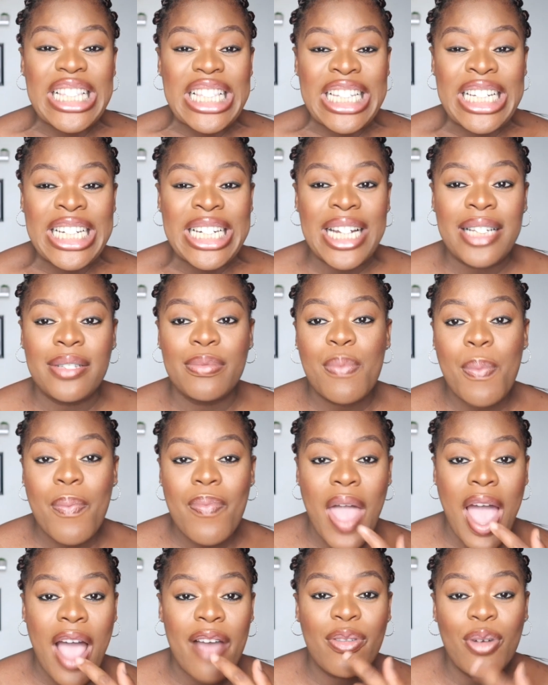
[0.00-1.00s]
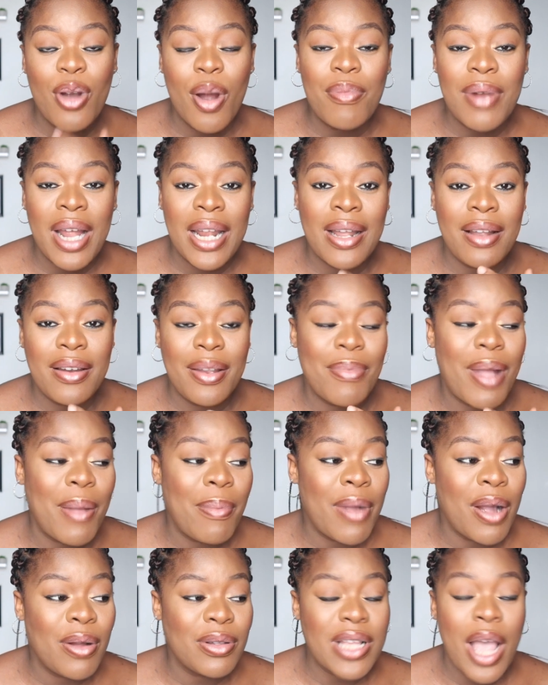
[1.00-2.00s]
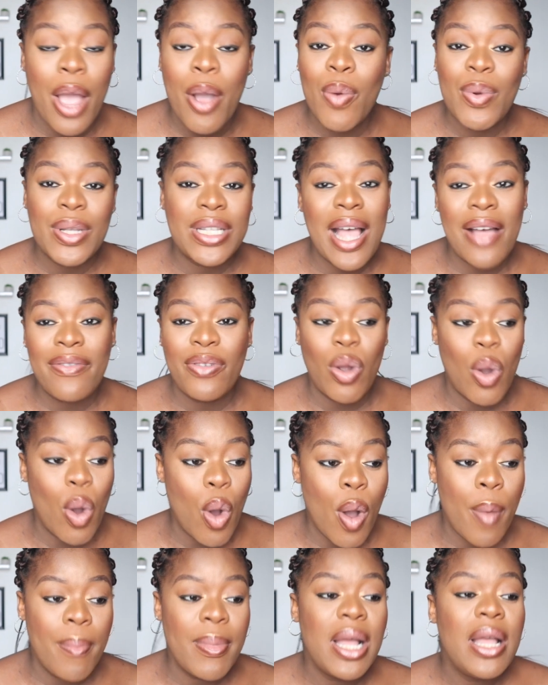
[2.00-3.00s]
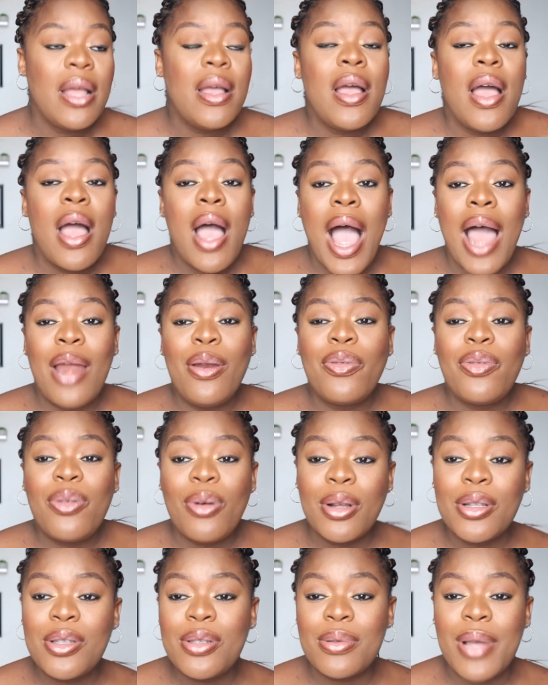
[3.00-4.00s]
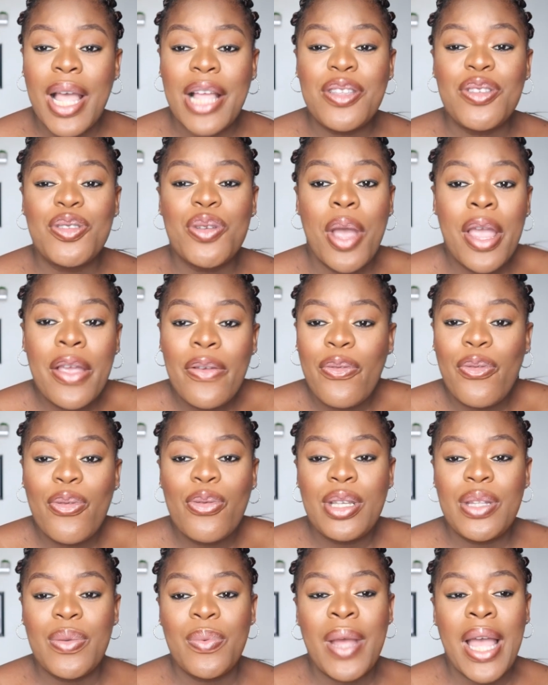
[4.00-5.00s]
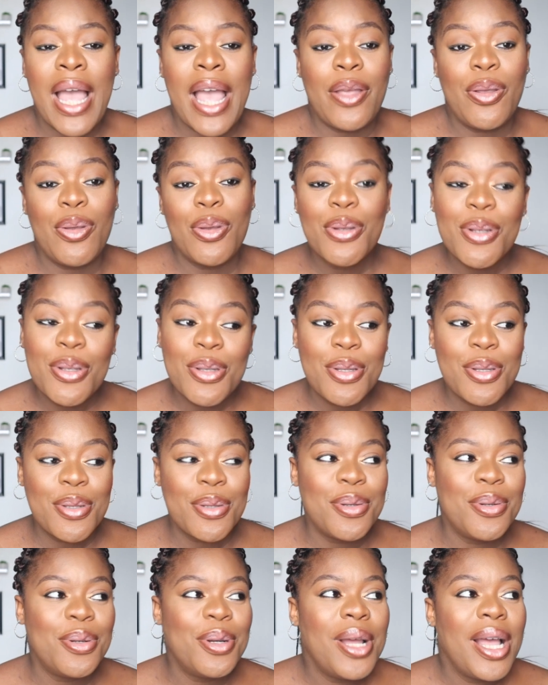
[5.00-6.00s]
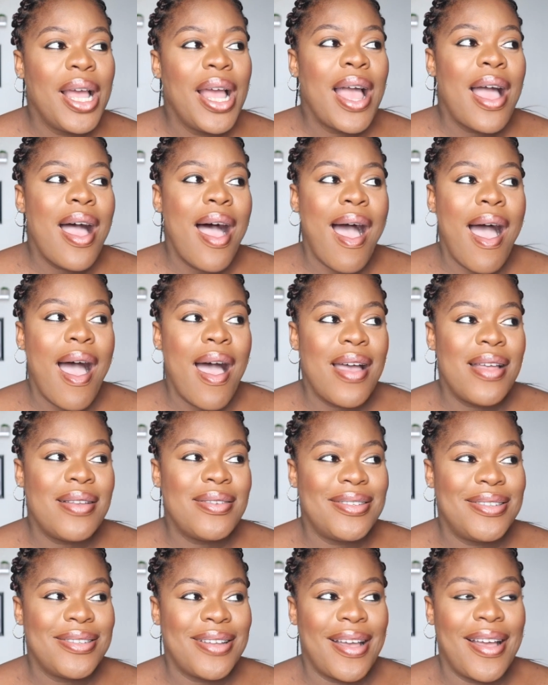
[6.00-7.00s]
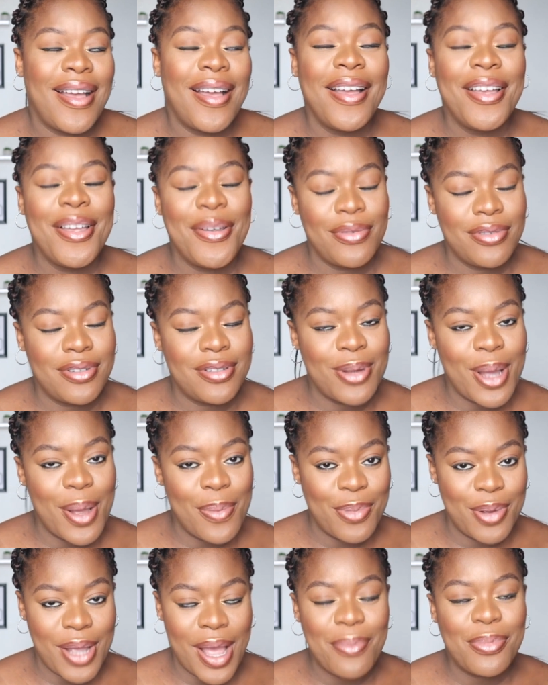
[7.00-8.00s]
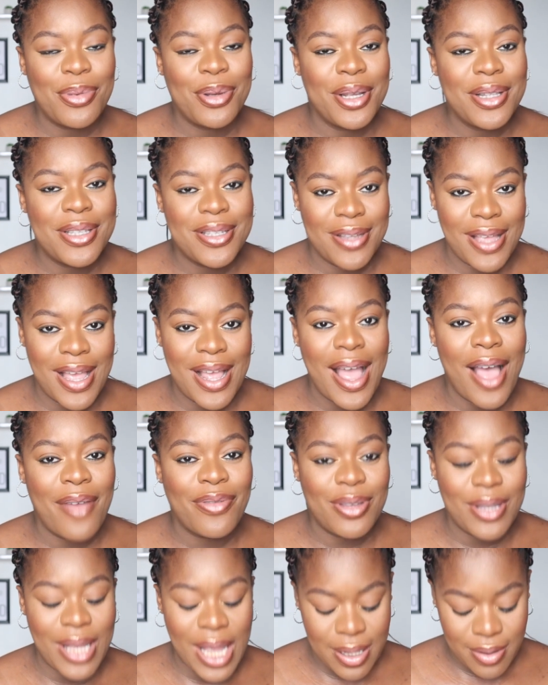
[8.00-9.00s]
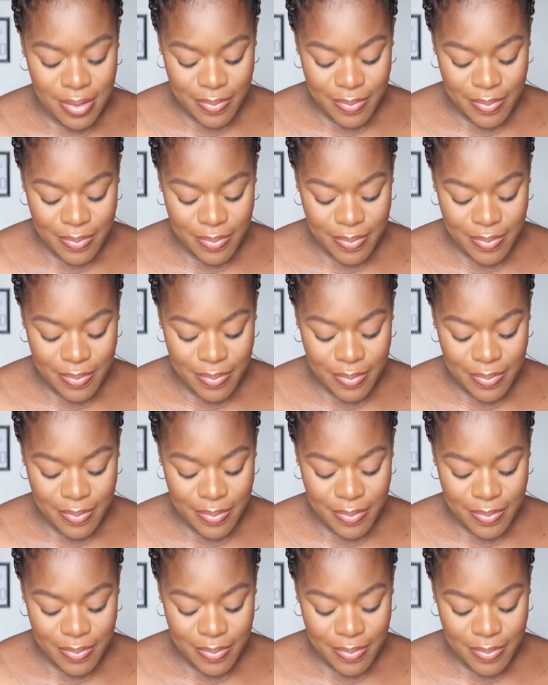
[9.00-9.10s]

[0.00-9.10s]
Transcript: You guys, I have gum right now in my mouth. I always have gum. I look forward to enjoying food the way I used to. And uh, even though I'm, I'm going to have to...